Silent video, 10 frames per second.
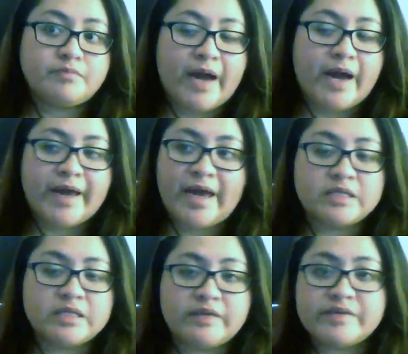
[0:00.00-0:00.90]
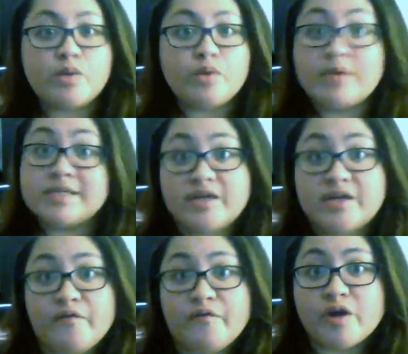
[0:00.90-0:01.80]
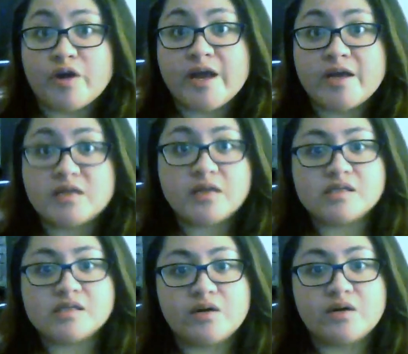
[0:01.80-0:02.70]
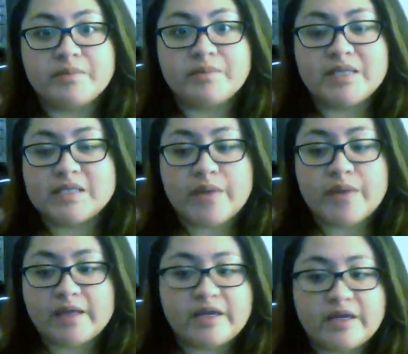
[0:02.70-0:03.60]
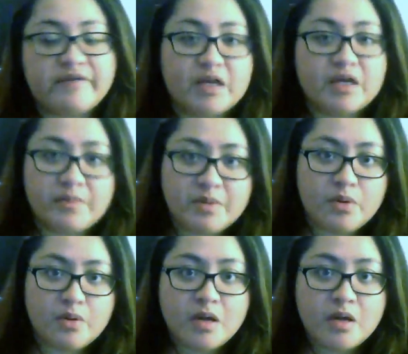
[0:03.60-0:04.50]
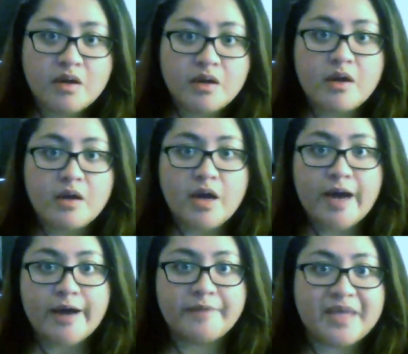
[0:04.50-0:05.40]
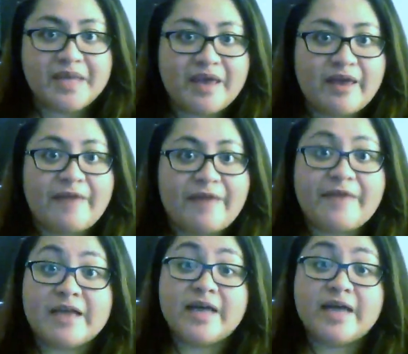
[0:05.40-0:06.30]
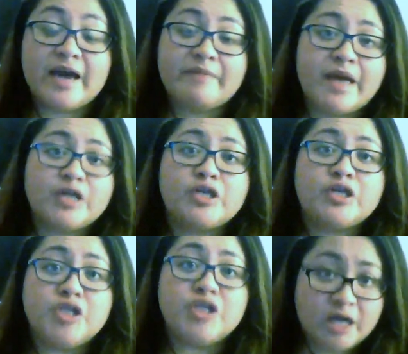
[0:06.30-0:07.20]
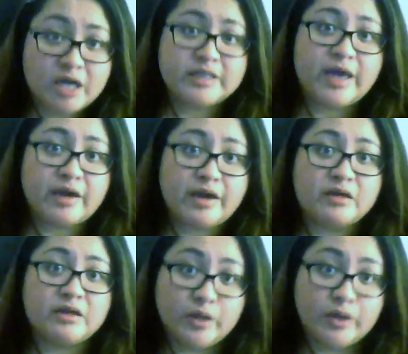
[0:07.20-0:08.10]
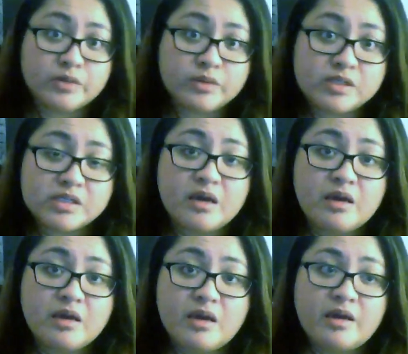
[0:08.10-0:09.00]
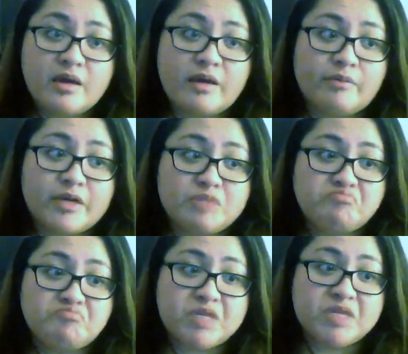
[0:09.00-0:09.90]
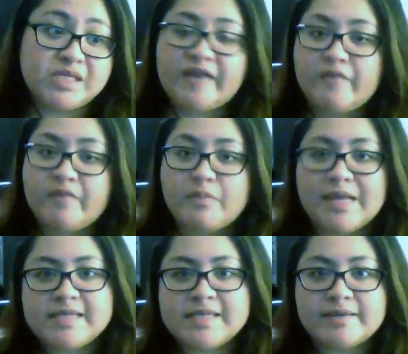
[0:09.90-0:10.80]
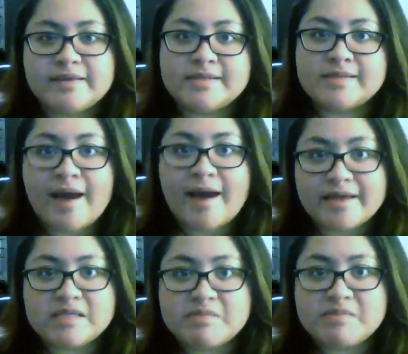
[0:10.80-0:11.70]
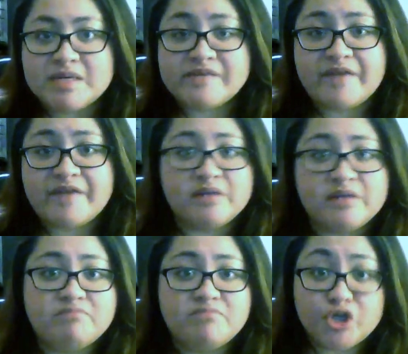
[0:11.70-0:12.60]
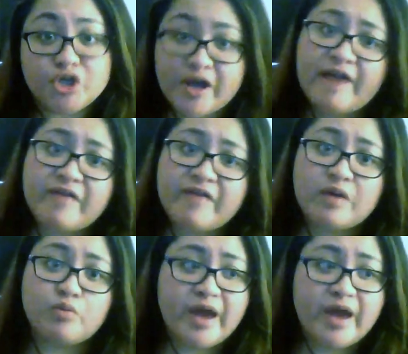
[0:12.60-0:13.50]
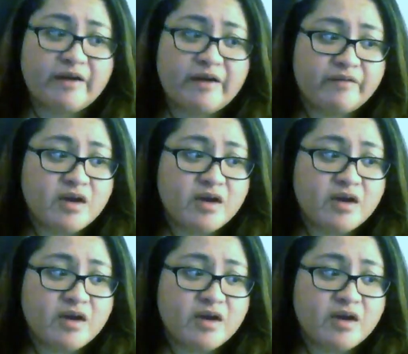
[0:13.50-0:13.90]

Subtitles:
I had to leave school because I couldn't afford it. So, I mean, that's a reality of a lot of people. At that time, I could not get loans, which is kind of a blessing in disguise, because if I could have, I would have